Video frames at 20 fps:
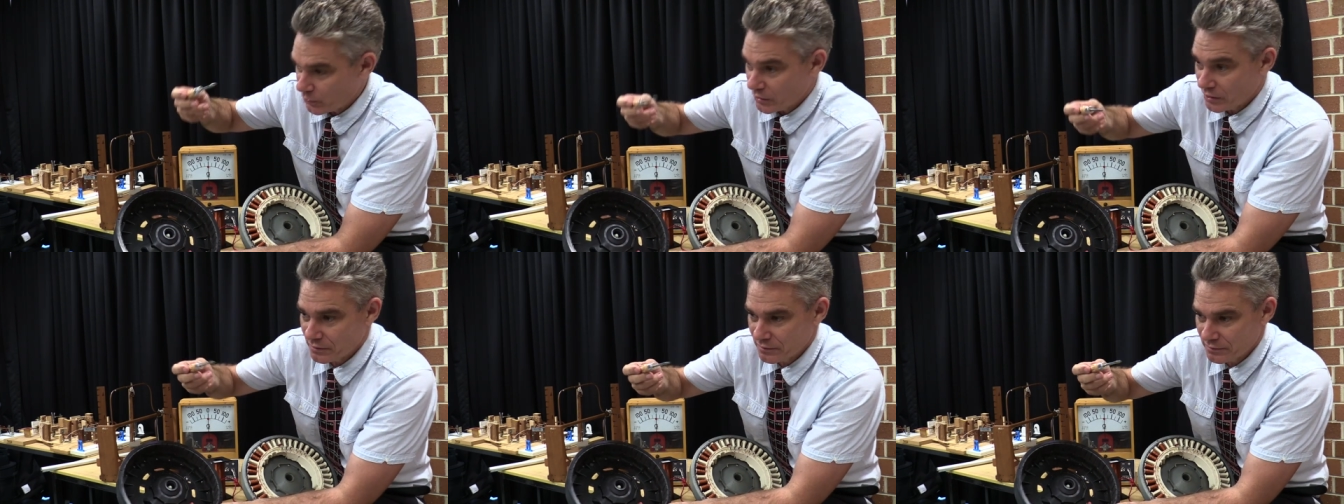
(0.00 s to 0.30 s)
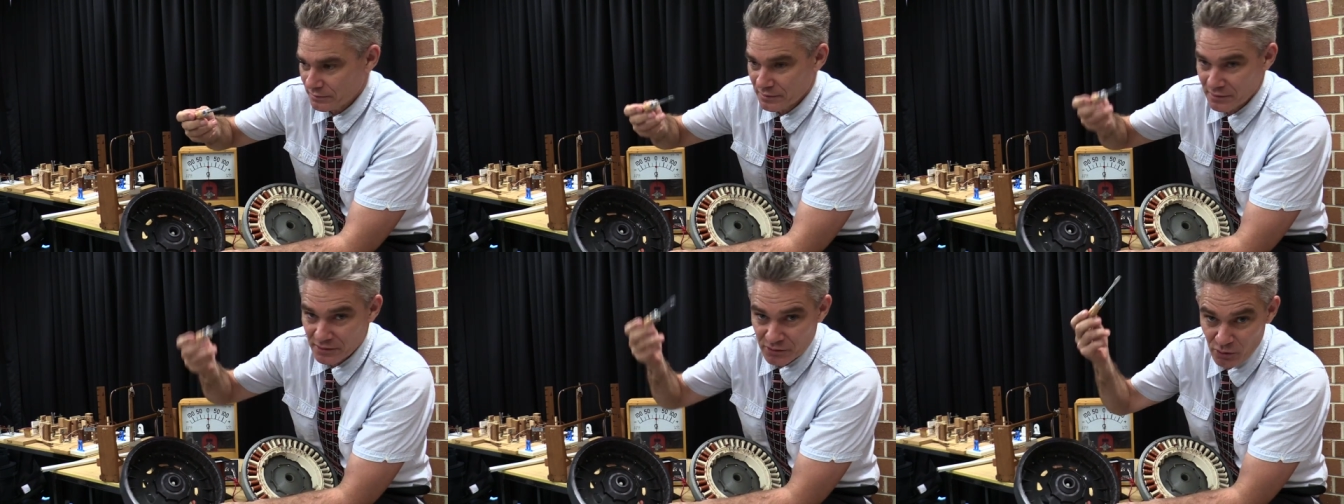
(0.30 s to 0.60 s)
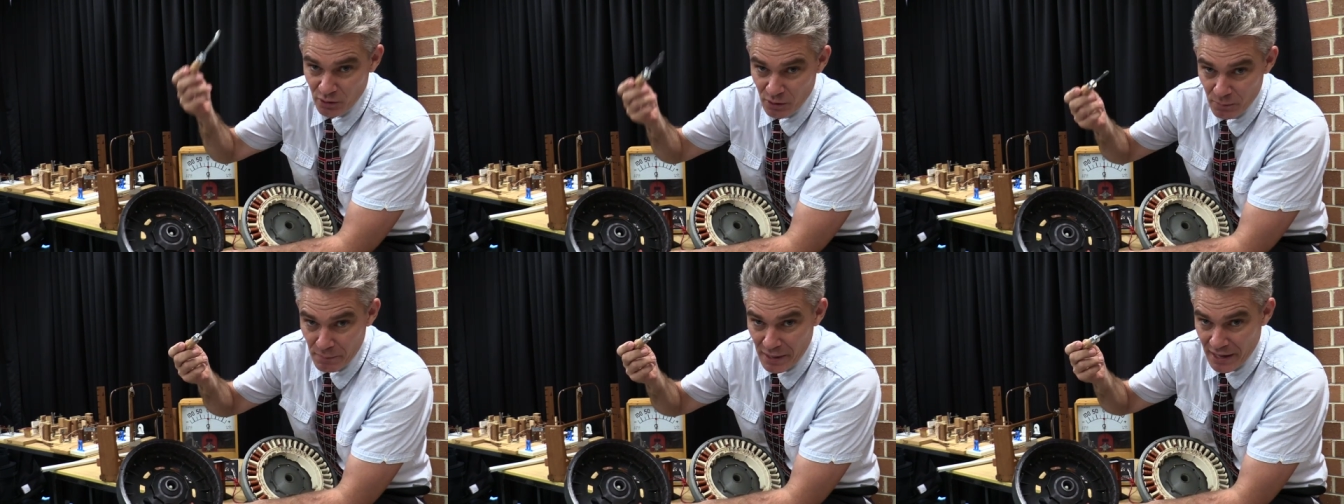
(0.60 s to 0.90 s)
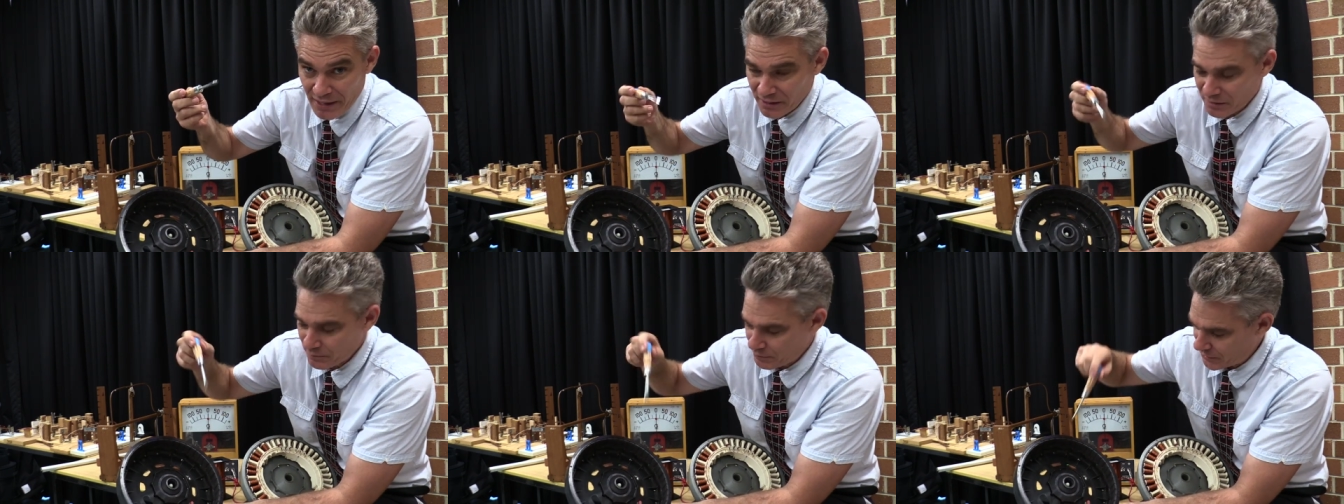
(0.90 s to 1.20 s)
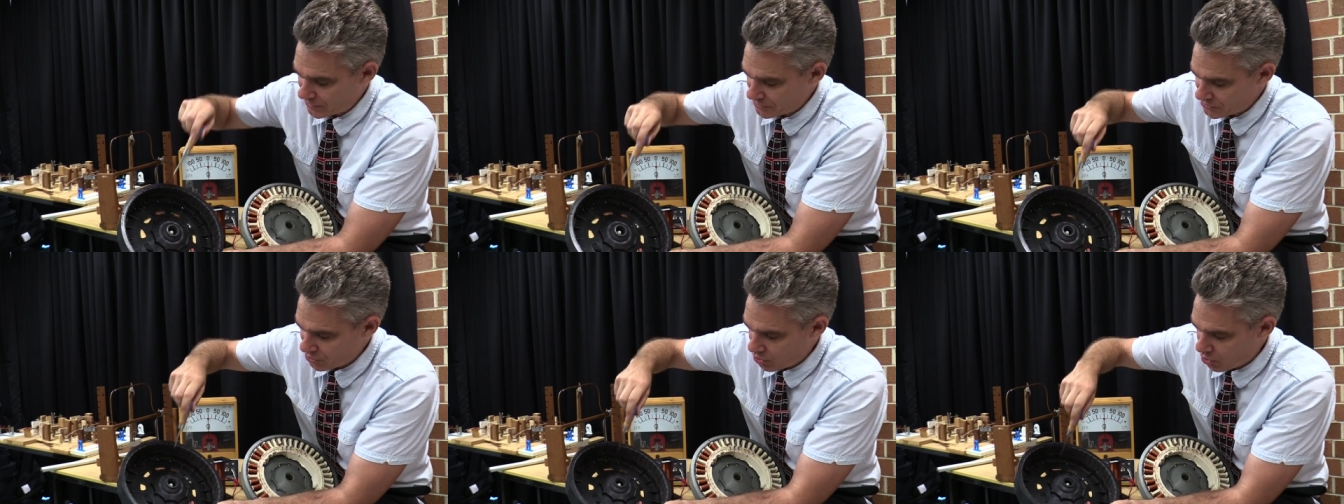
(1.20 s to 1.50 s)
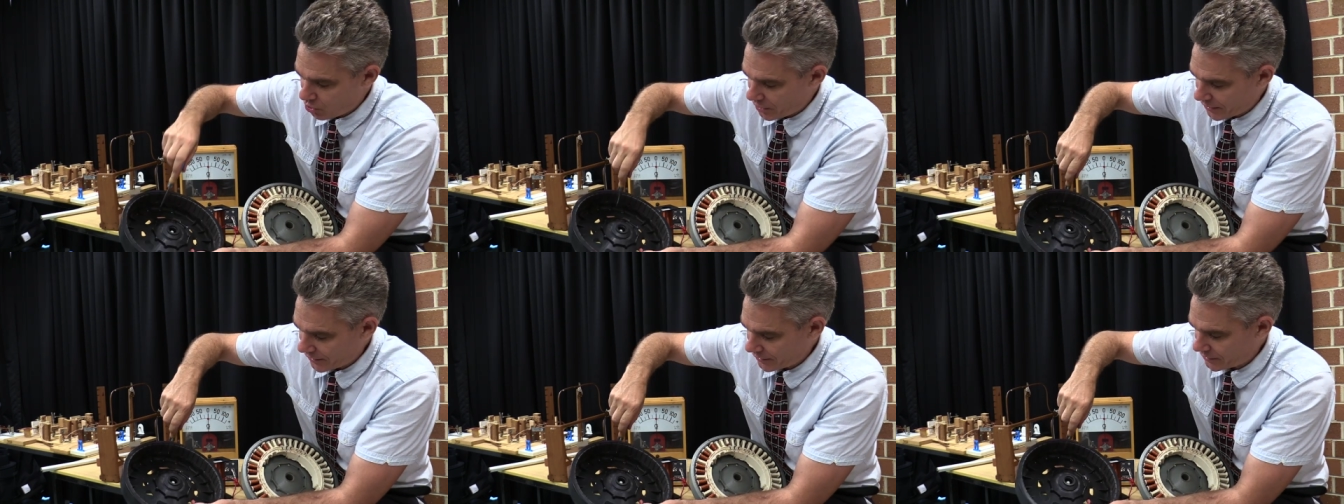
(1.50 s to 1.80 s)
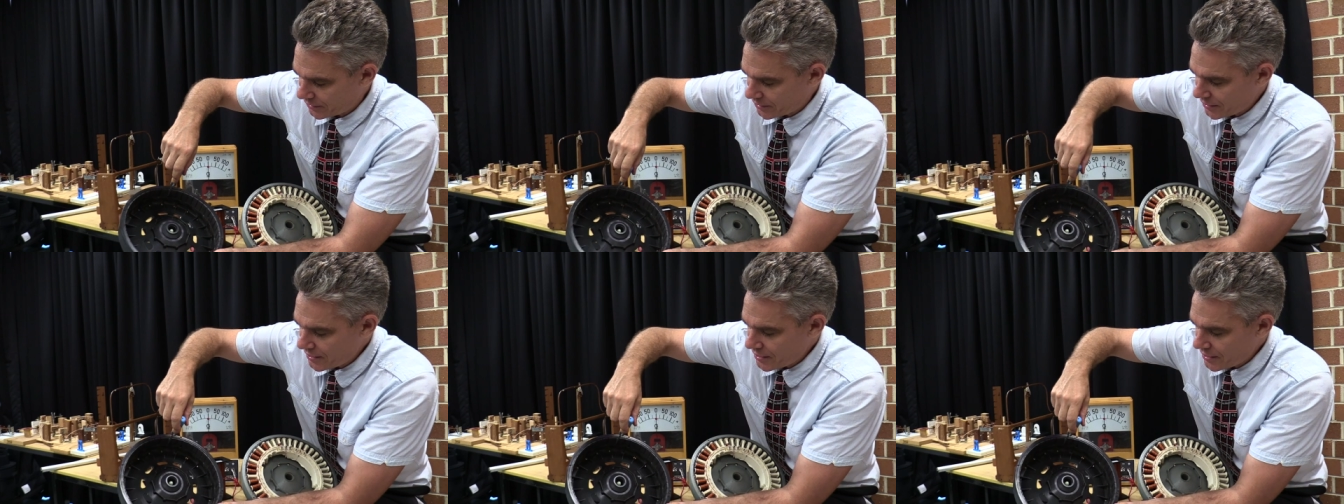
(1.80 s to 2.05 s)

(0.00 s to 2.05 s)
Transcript: well, it's not a magnet, but it's iron.